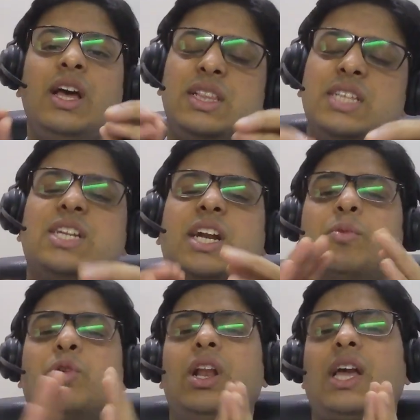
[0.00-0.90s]
This the
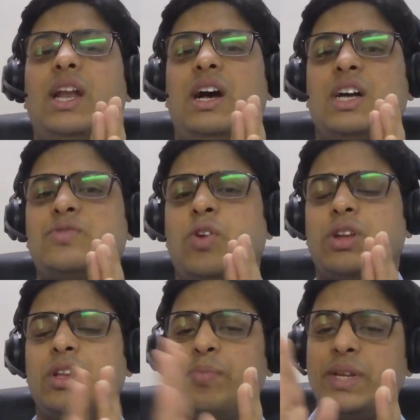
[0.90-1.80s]
tribunal can ask for
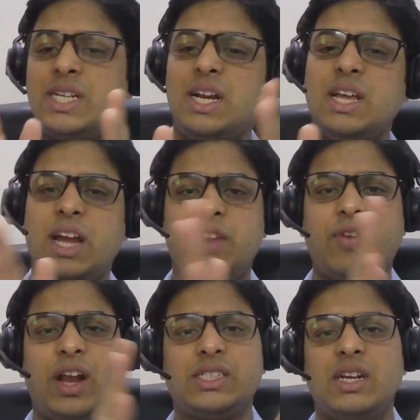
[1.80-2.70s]
the preceding 8
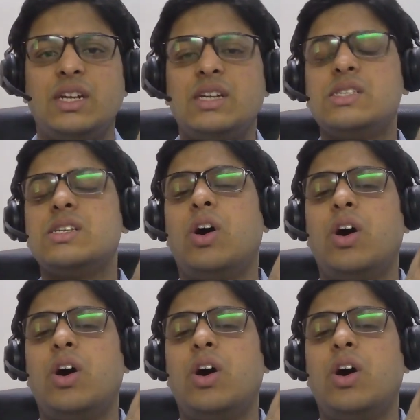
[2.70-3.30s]
financial years,